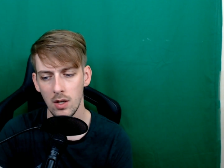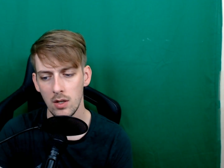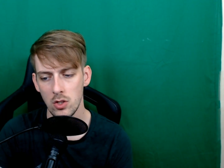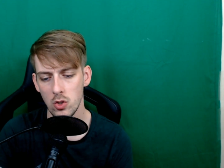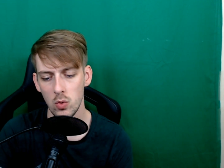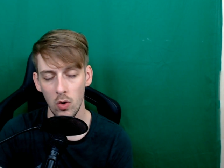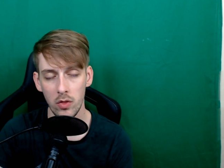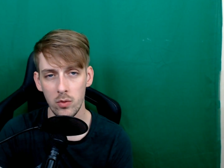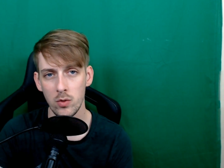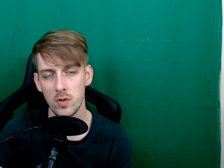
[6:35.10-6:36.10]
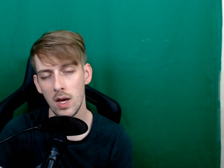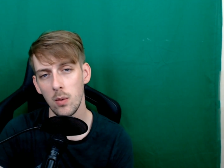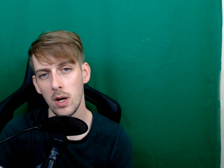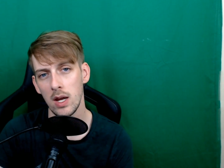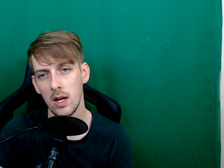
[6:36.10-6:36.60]
to do run throughs, that
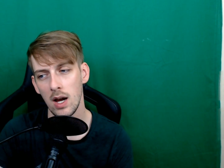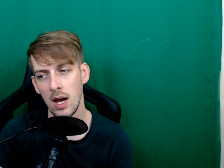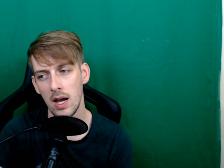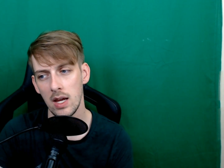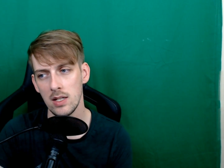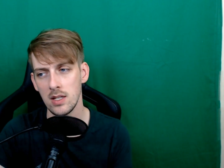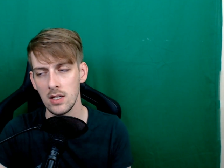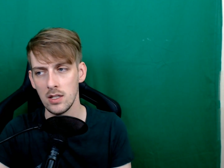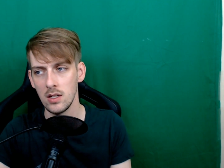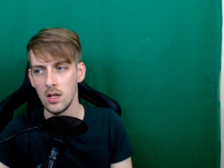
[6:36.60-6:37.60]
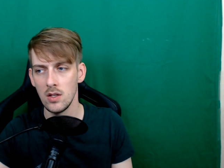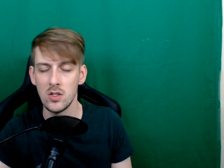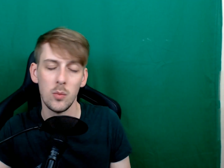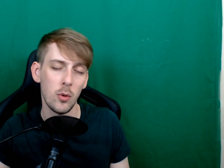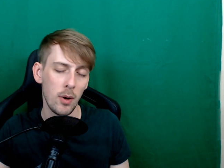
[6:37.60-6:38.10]
way I didn't
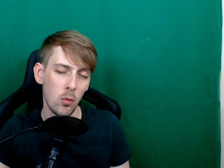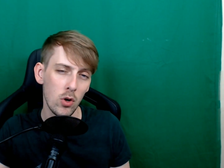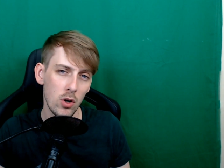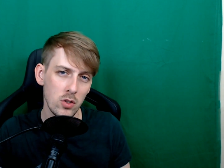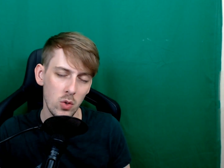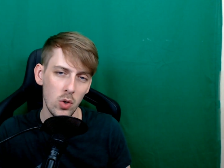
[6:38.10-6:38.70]
stumble my words,